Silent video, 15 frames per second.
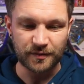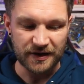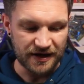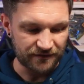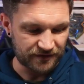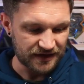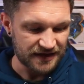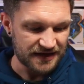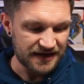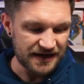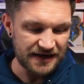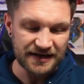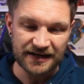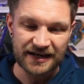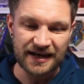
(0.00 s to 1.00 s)
We have the
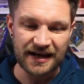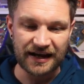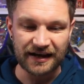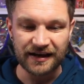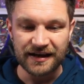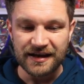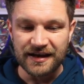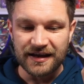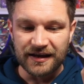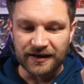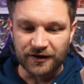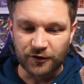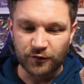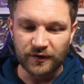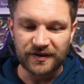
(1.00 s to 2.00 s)
Nidoking
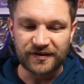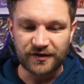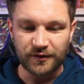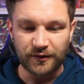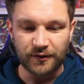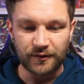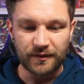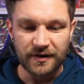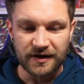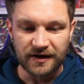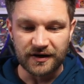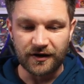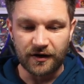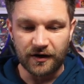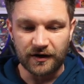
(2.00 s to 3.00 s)
crystal
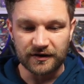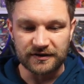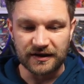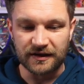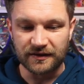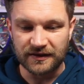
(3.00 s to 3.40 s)
card.